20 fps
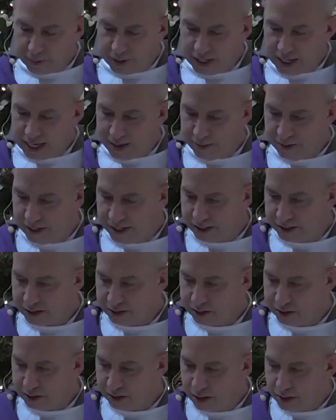En otras
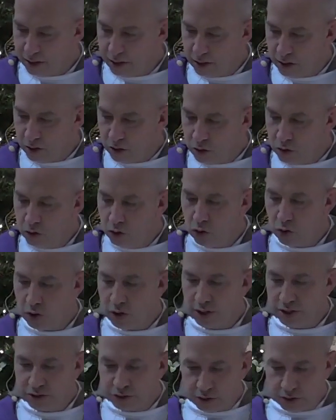palabras,
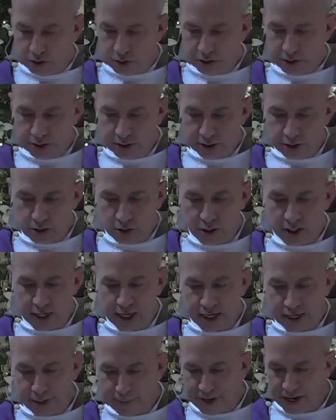un
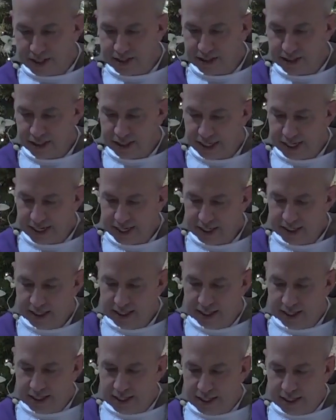corazón con la
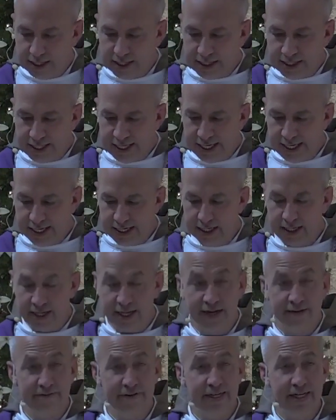capacidad
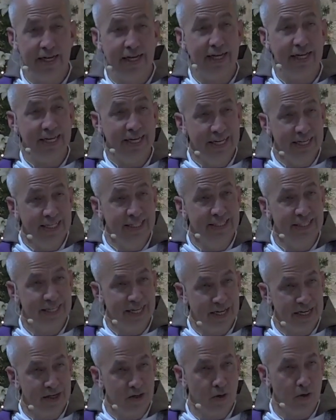de la
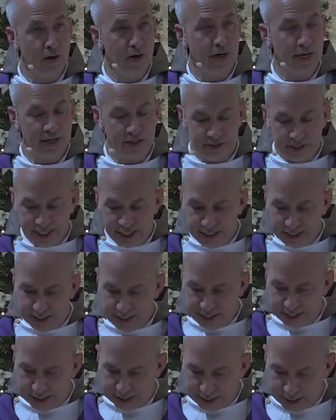vida interior